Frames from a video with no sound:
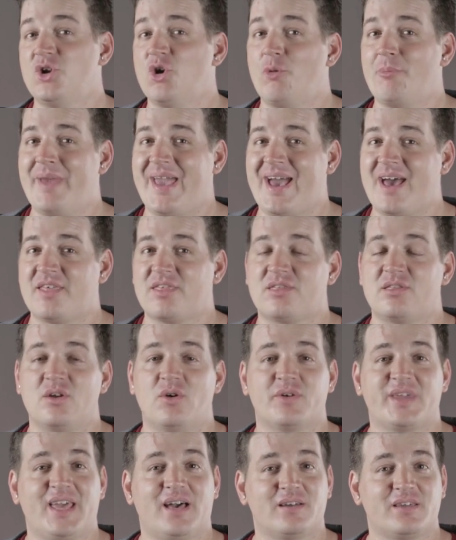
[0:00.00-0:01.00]
No math,
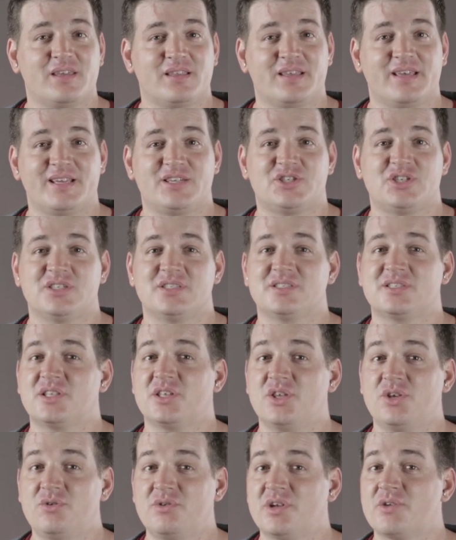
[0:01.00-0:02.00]
no calculations,
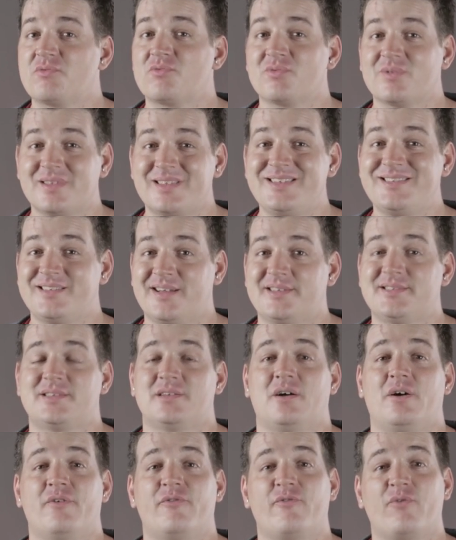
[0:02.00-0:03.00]
the unit really does
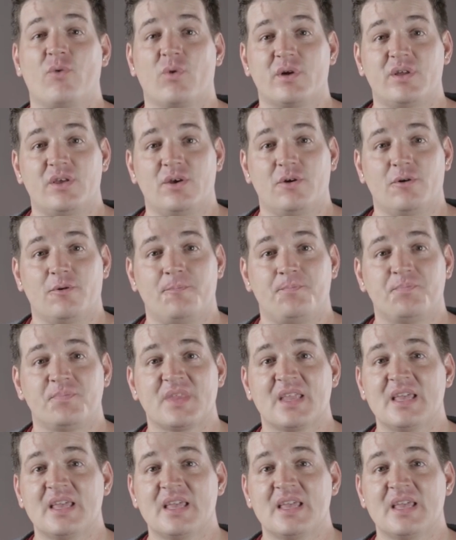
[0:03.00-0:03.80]
it all for you.